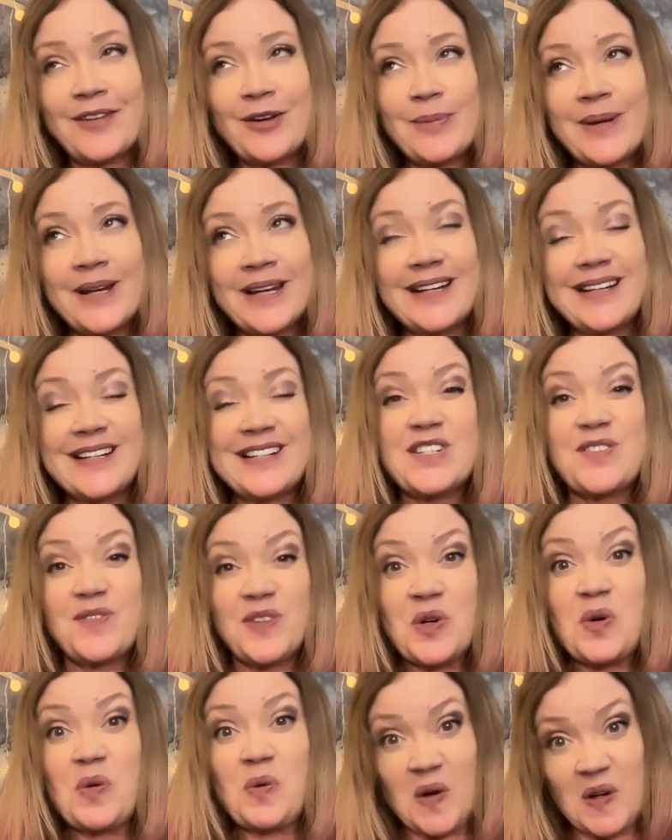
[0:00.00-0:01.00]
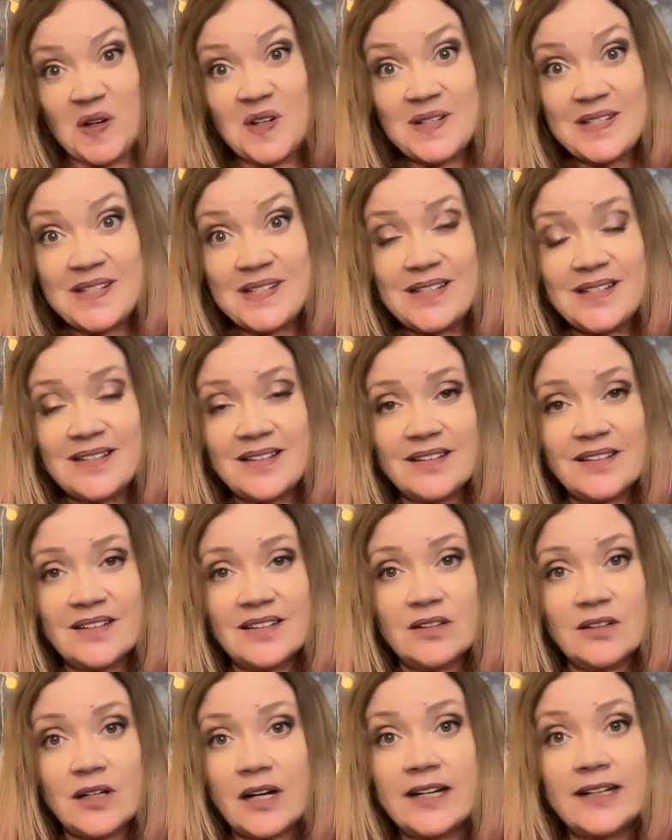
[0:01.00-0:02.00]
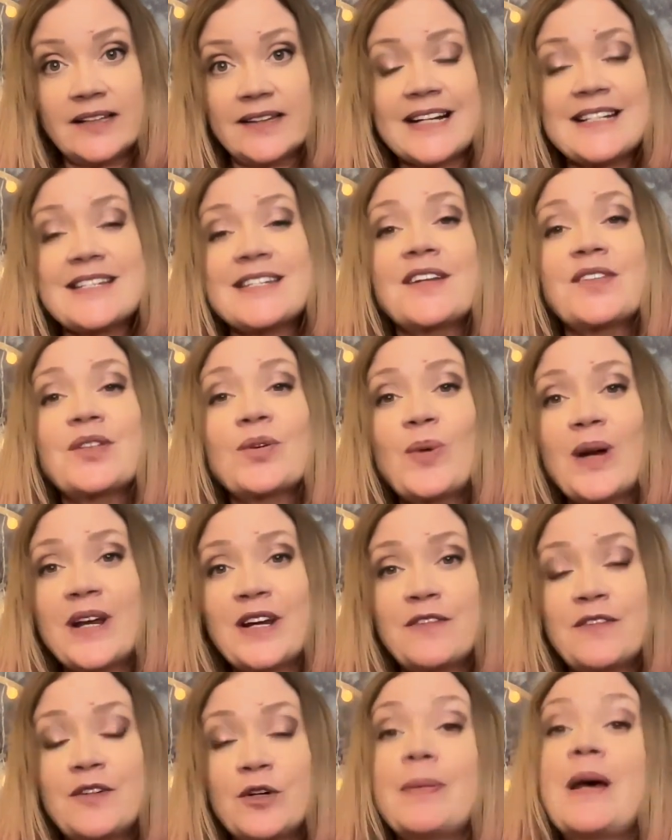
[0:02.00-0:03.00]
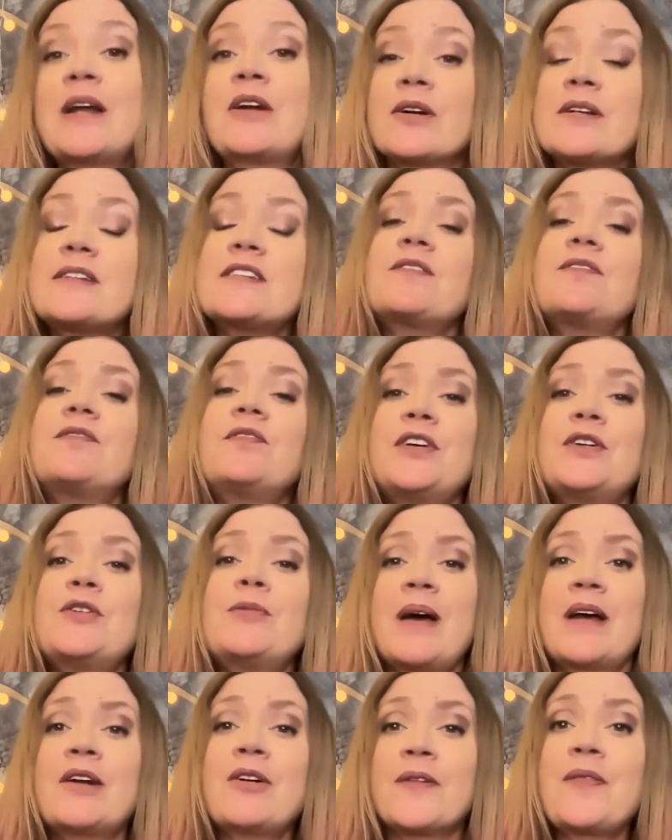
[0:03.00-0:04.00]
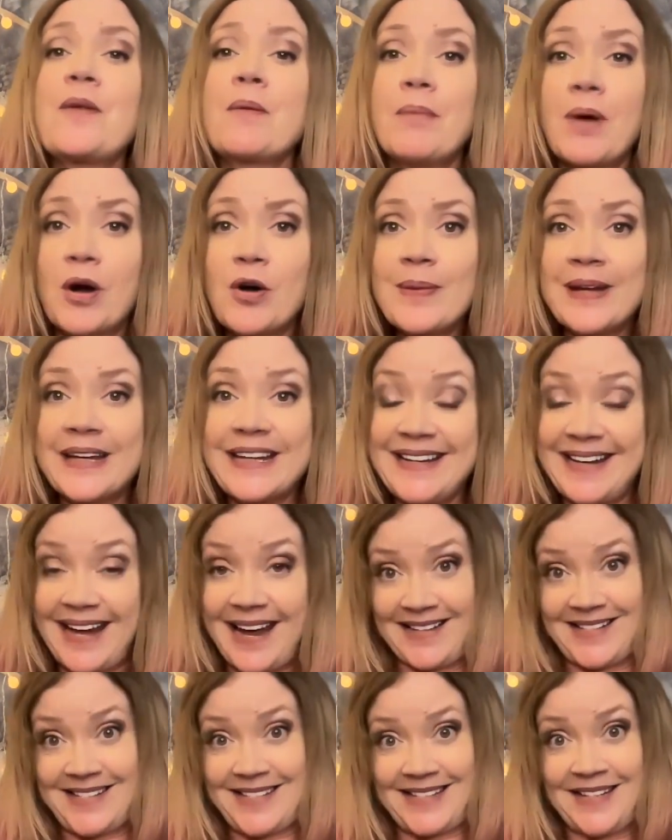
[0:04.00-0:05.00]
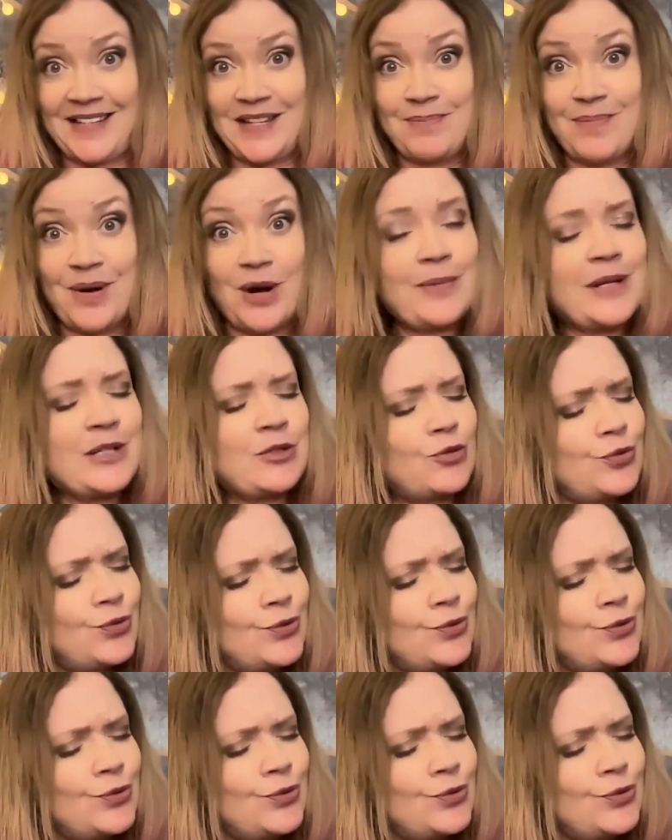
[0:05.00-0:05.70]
They're making us feel worse, right? That's not the way to feel better. It's feel better in the moment. Yes, in the moment.